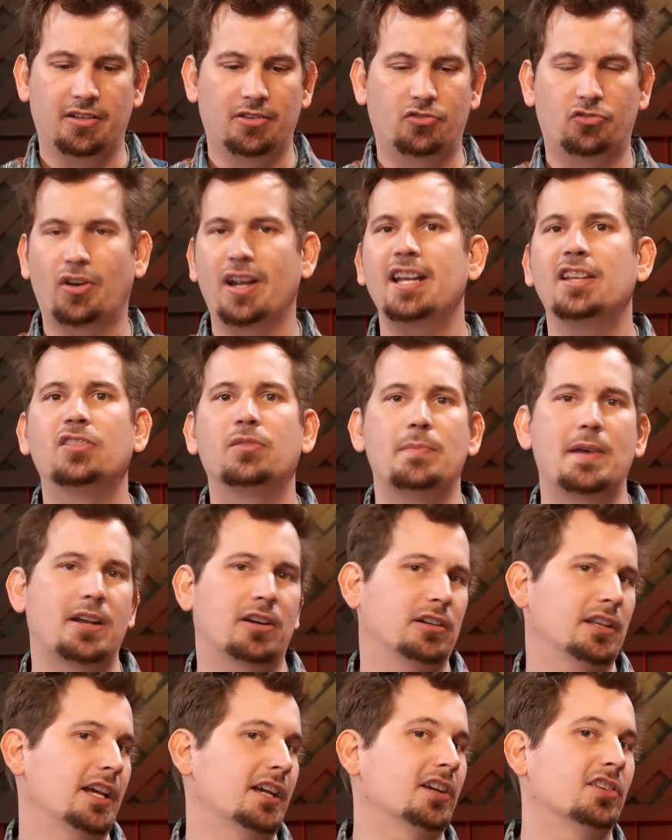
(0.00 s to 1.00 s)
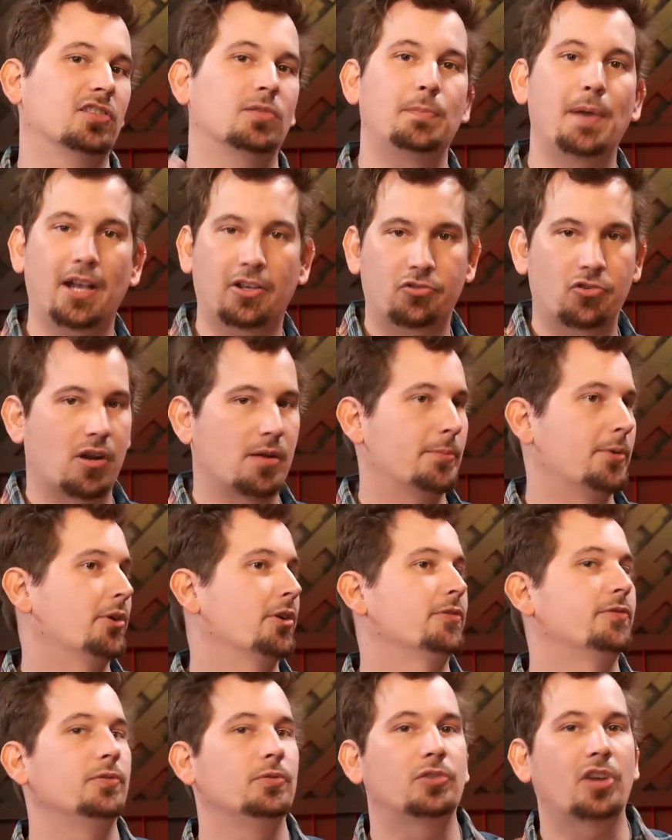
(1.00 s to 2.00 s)
transmitter like a Spectrum or
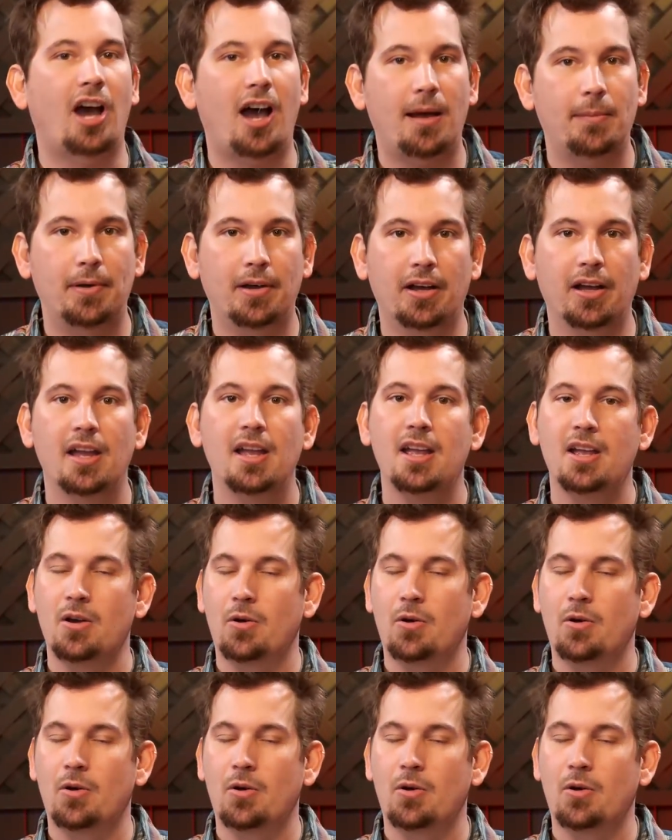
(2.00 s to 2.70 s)
a Futaba